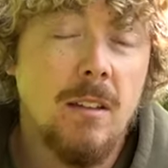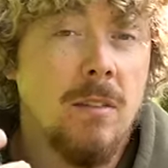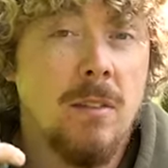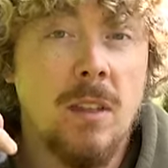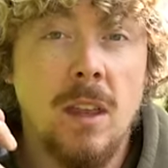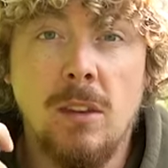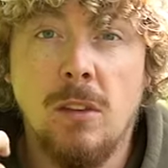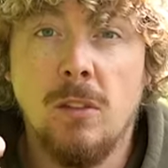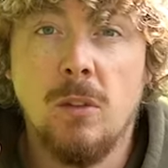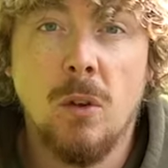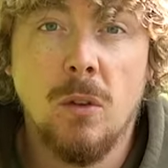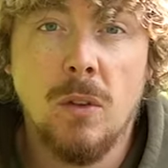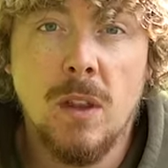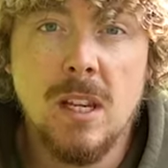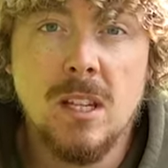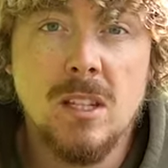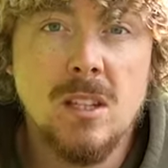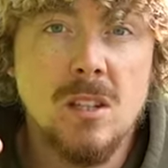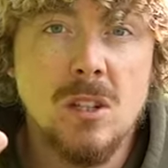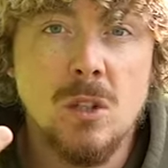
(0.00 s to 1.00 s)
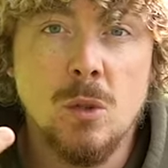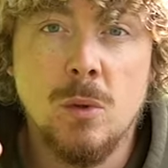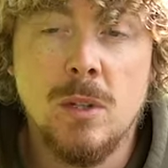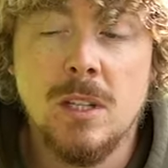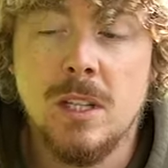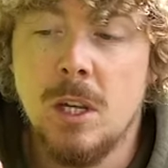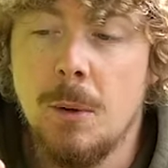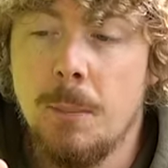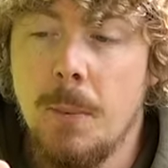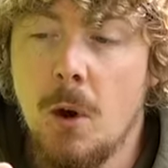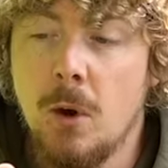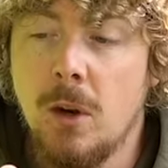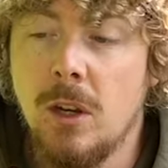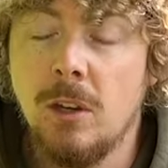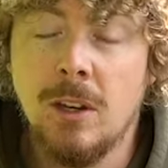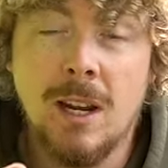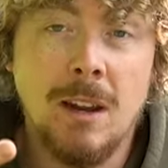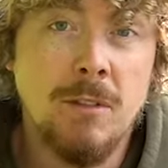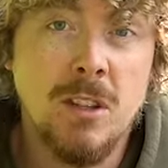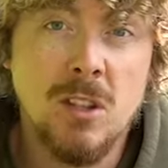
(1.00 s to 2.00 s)
Then you've got this, it's always in your pocket. You
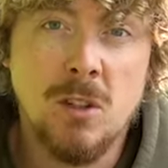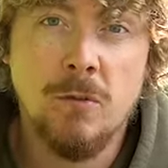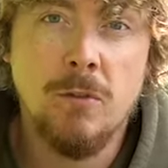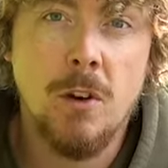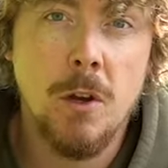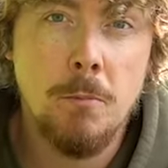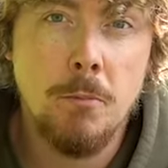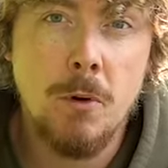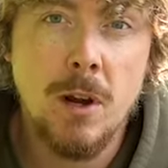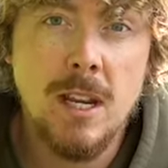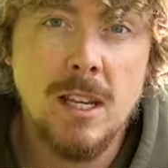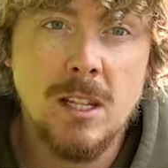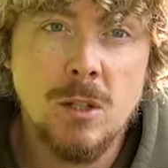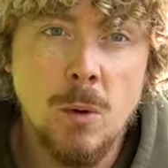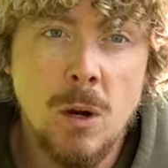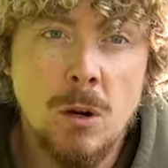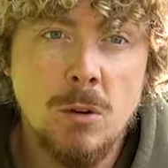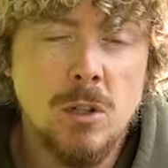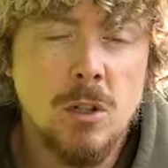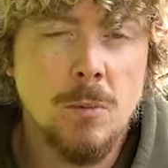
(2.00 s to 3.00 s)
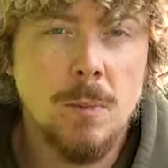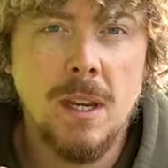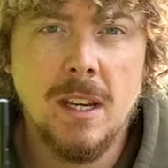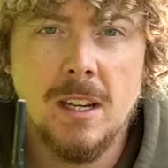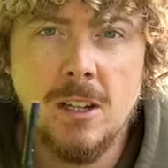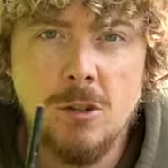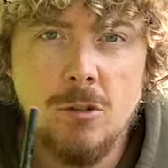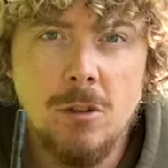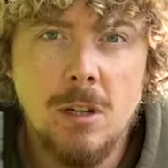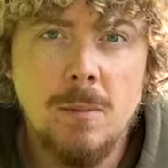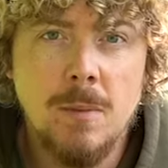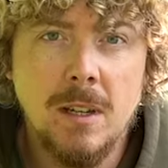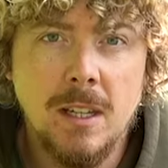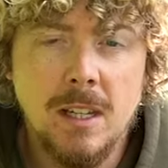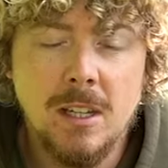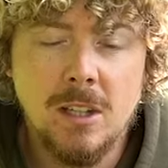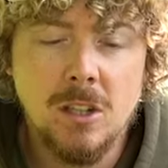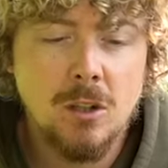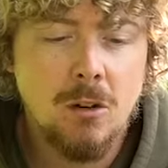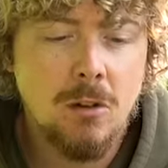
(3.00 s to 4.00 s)
can have this on vibrate as well, so you can be extremely
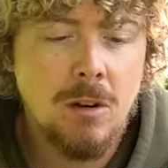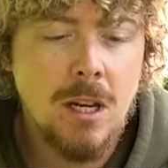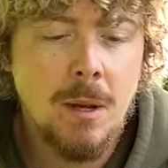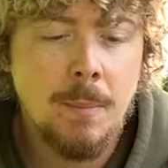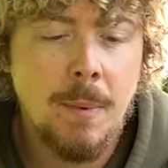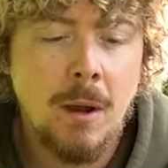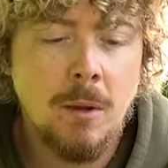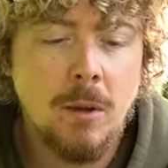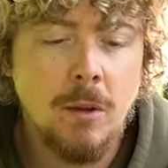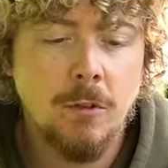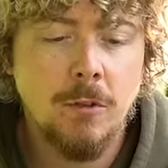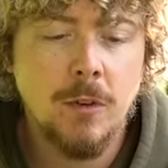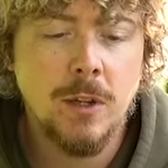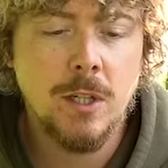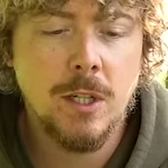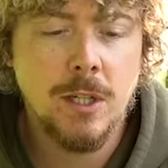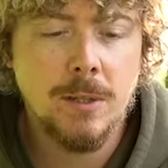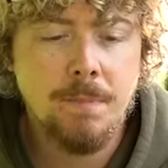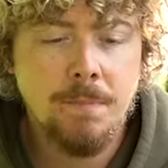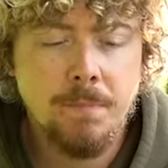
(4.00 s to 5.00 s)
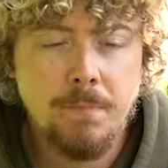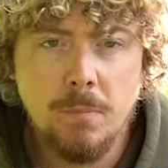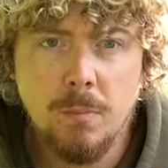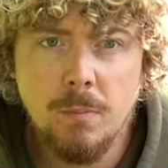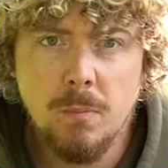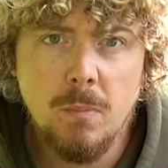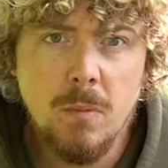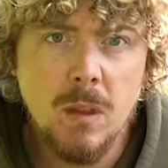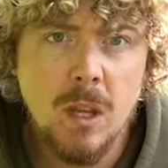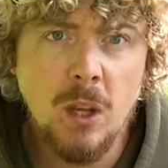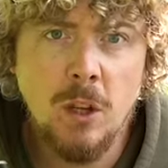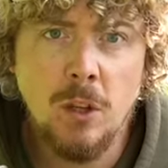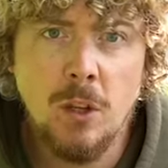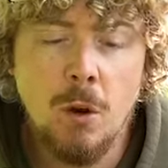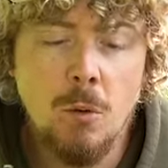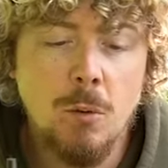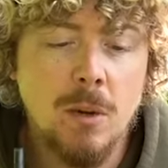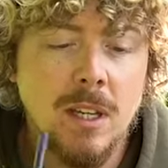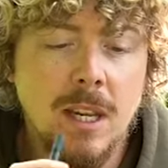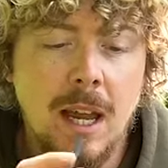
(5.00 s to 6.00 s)
discreet about your fishing. You
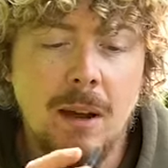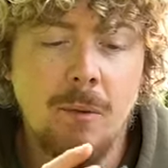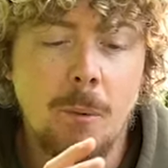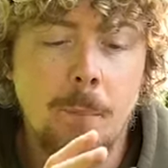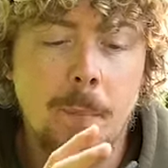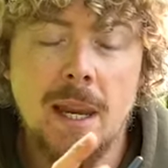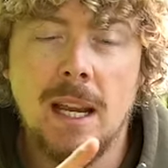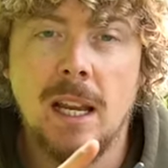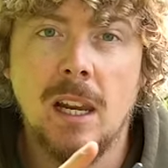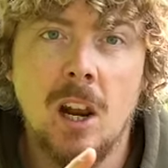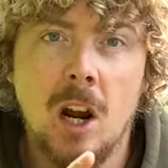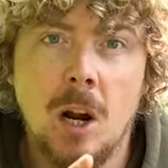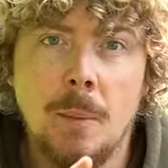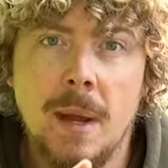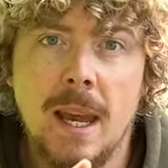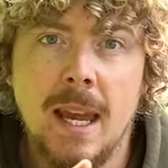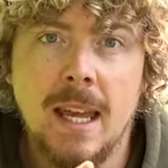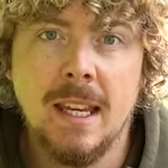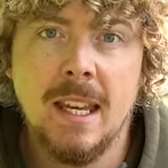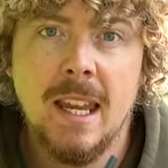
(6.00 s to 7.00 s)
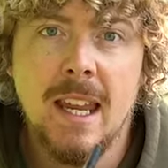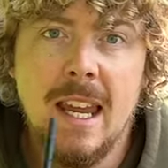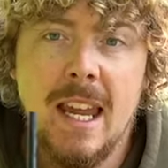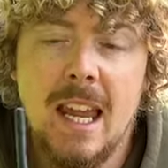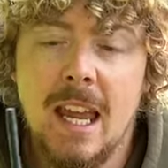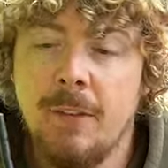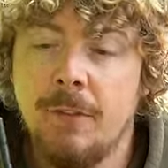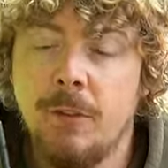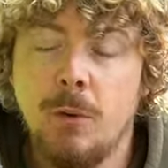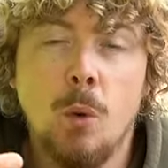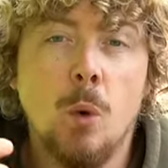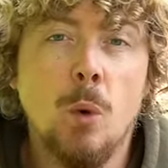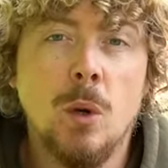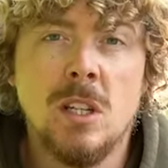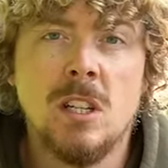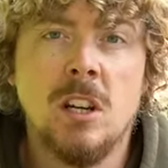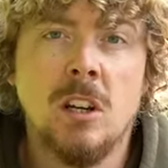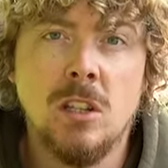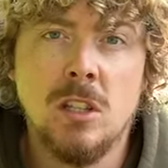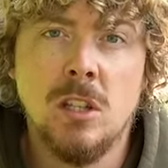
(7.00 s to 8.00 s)
don't need to have a big alarm head if you
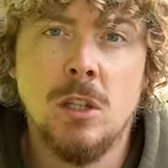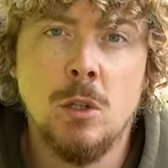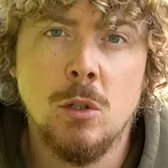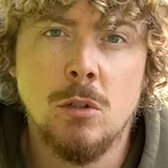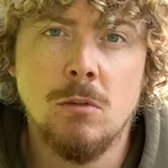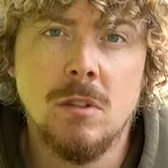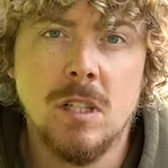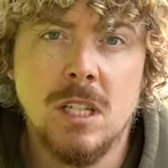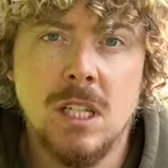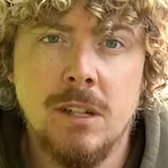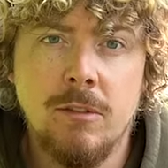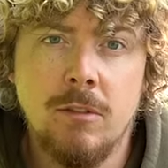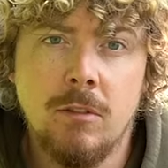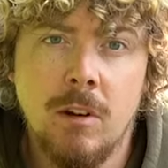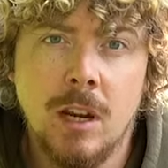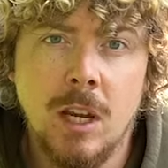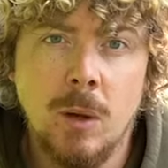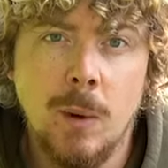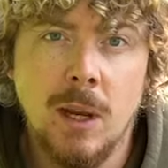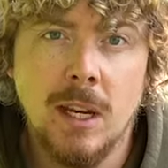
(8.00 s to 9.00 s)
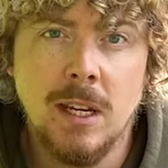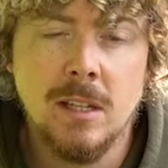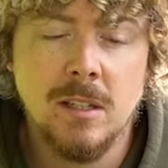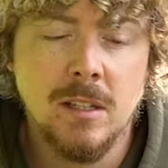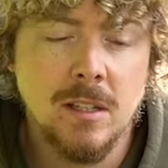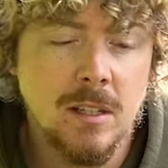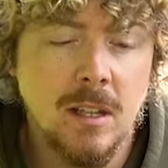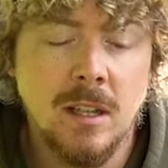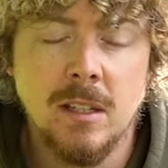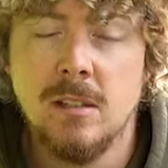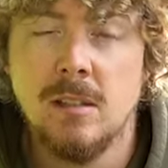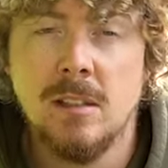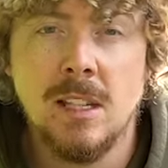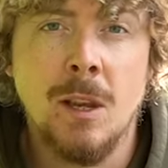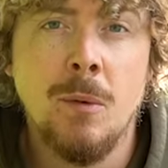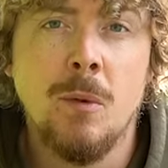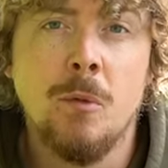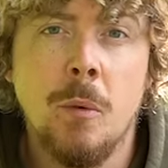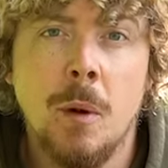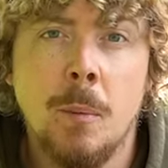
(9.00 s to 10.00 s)
always like to use a receiver anyway, because that's the
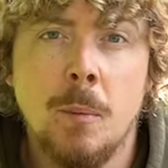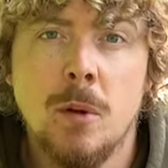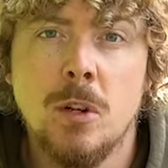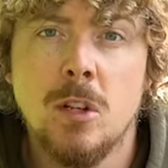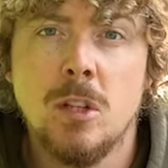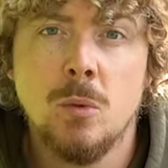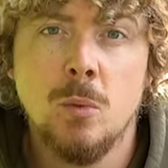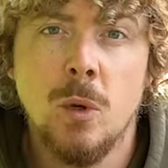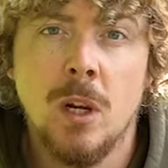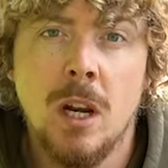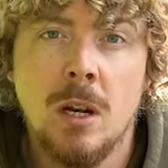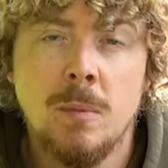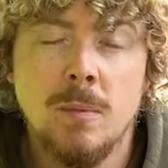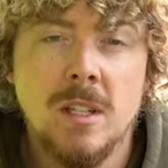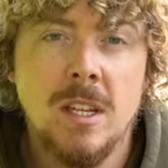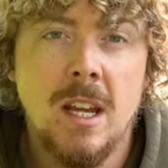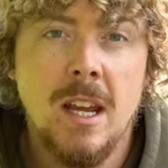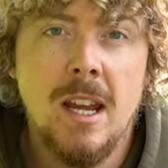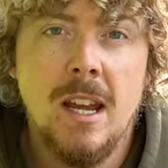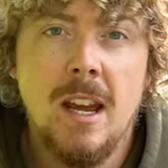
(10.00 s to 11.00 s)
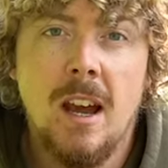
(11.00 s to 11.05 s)
same with my personal alarms.